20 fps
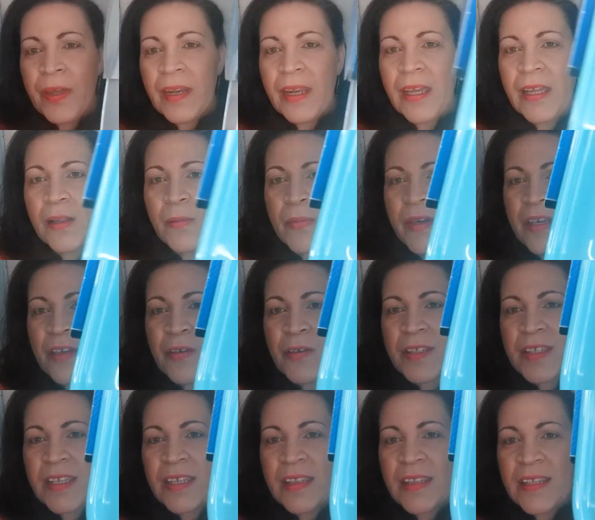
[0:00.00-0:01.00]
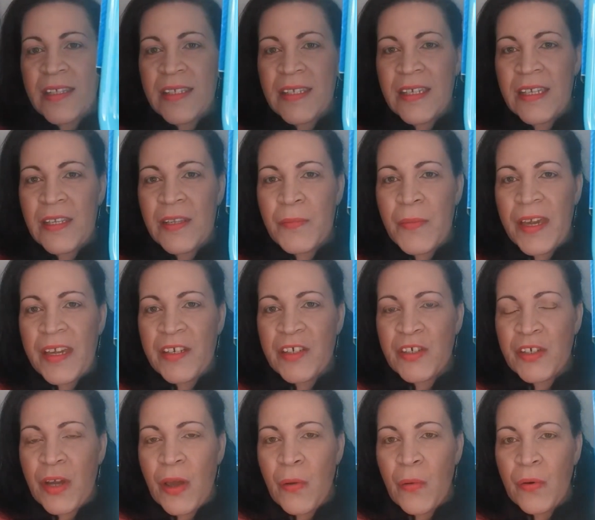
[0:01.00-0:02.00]
I'll be using this in my
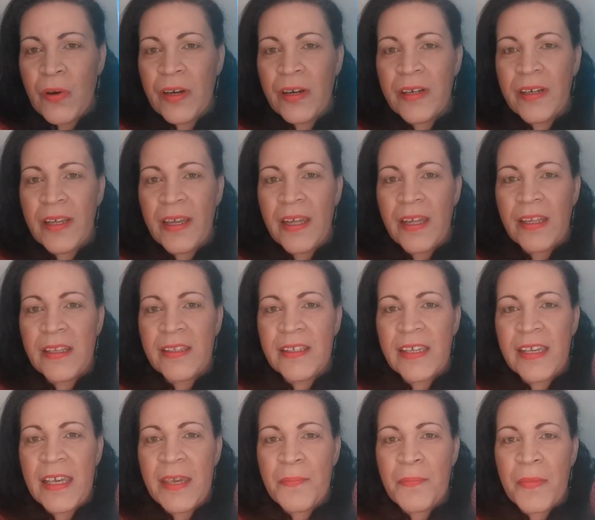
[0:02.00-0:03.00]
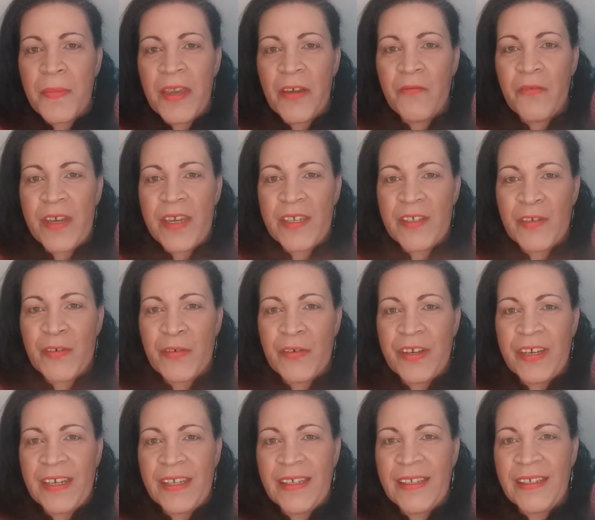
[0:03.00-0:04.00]
shower. I'll keep my razor in
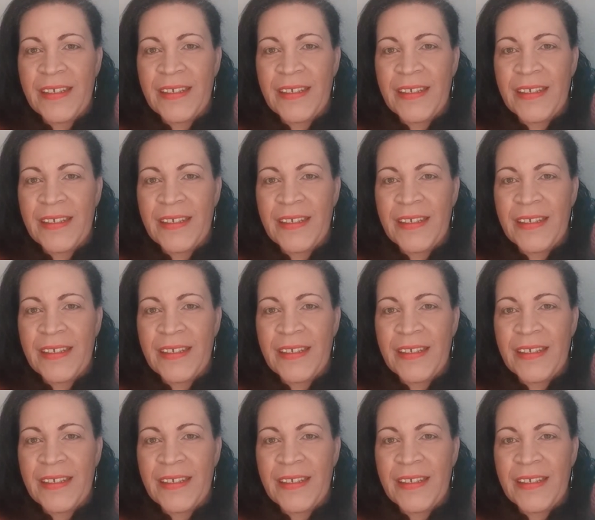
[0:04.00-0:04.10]
it.